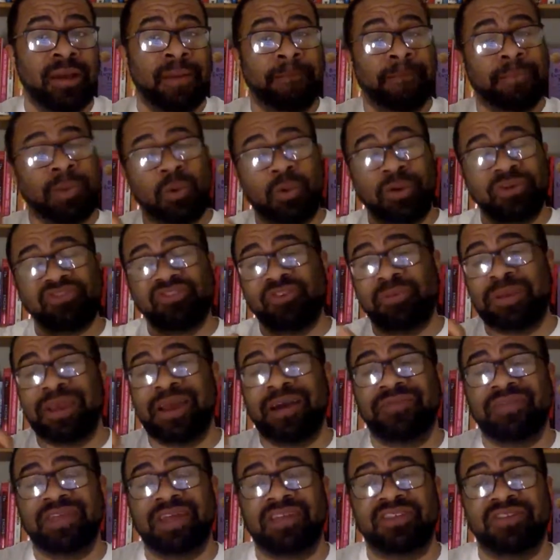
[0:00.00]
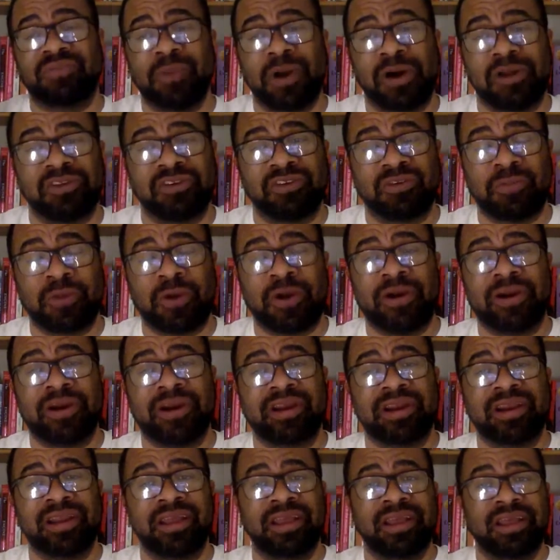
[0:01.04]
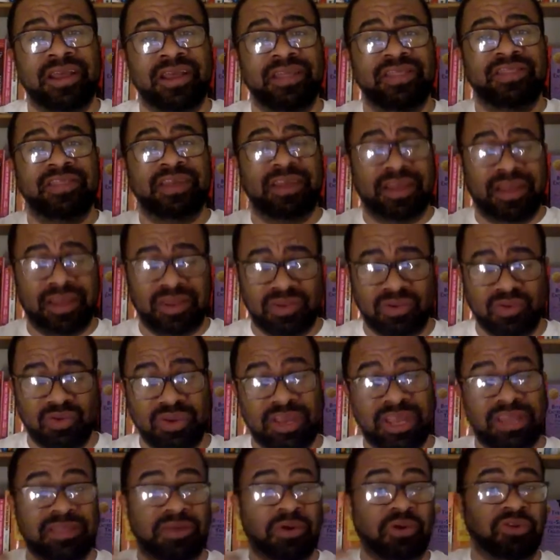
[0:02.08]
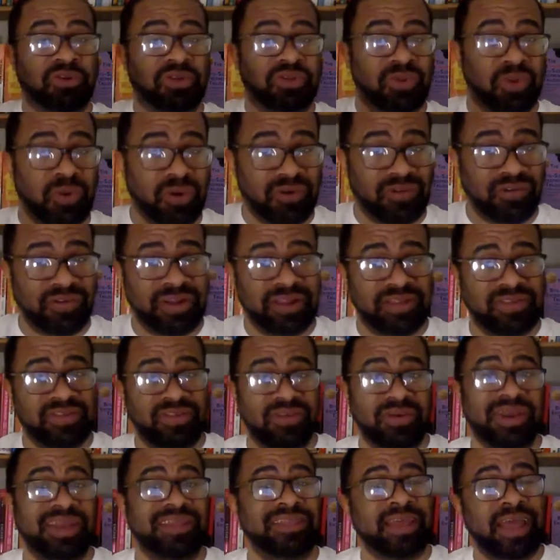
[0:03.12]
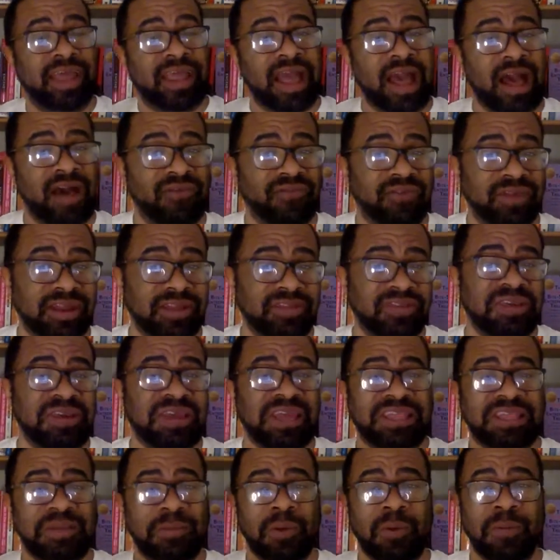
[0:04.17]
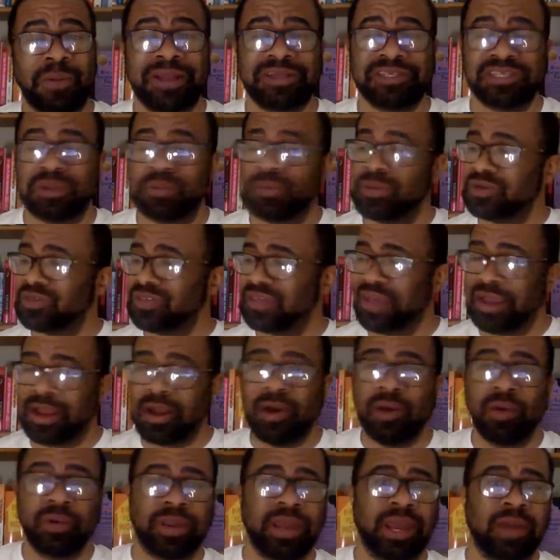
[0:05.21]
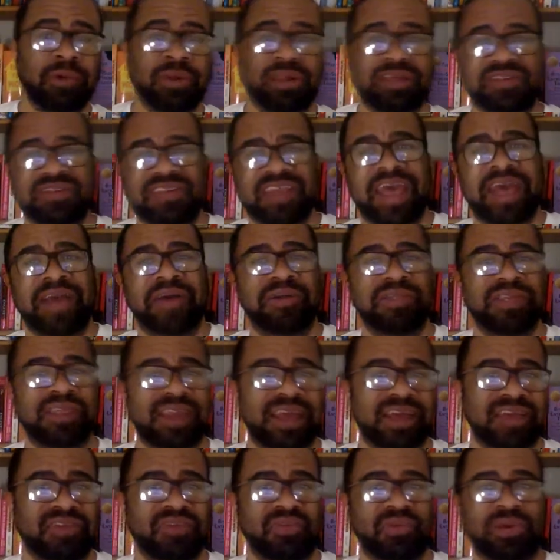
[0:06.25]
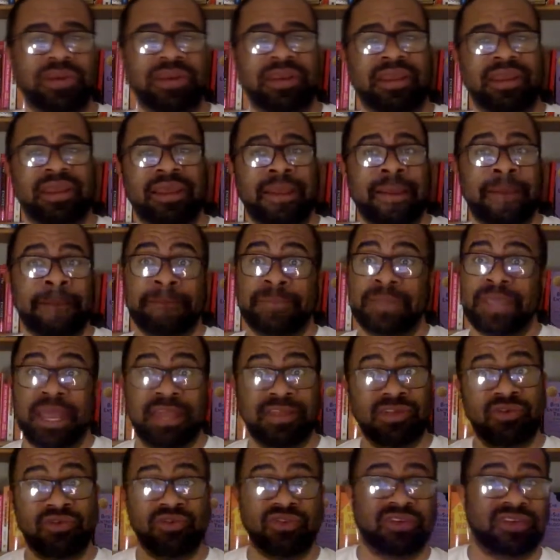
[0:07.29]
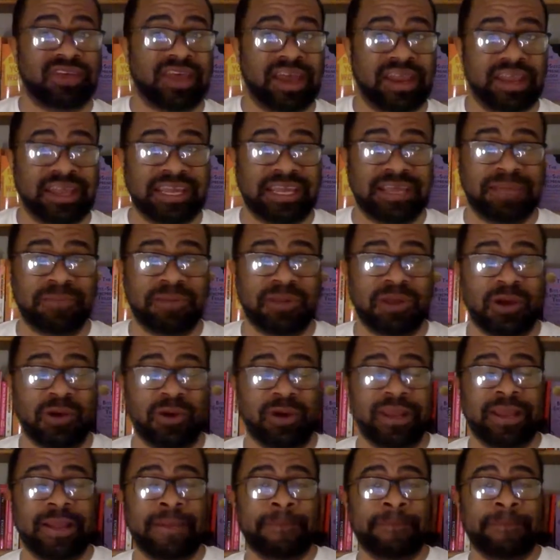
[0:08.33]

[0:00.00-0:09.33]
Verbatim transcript: But once you pay off that smallest part, then you get those endorphins, you get that confidence, you get the momentum, and it's like, okay, well, let's tackle the next one. And you just kind of keep going.